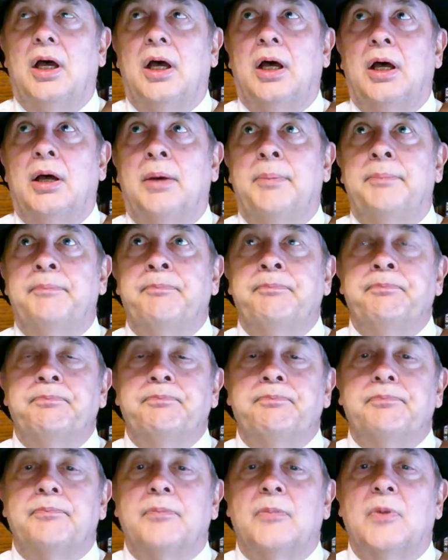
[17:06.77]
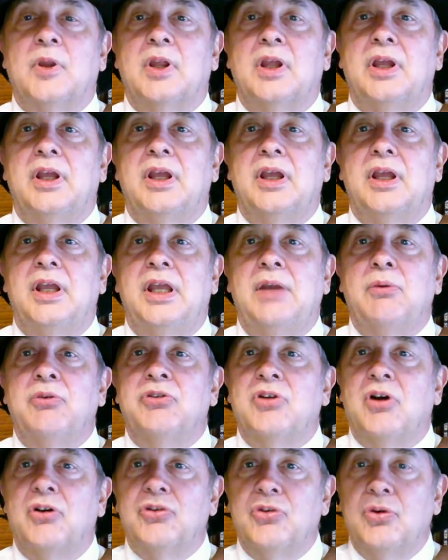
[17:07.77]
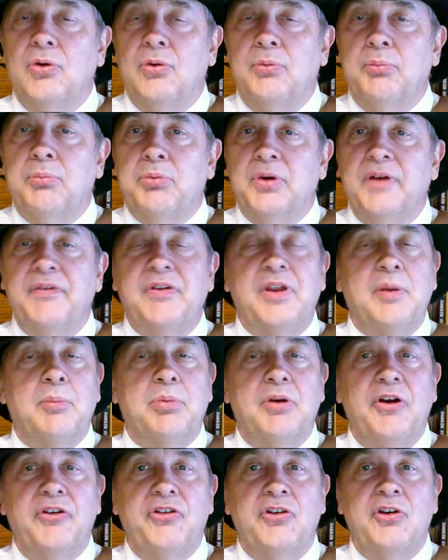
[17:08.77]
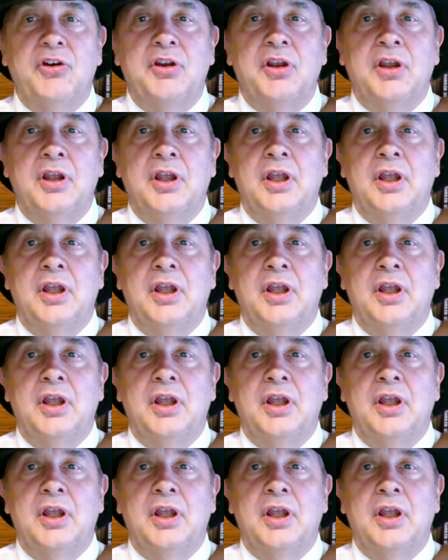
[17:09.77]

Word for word: Um, he was also briefly imprisoned.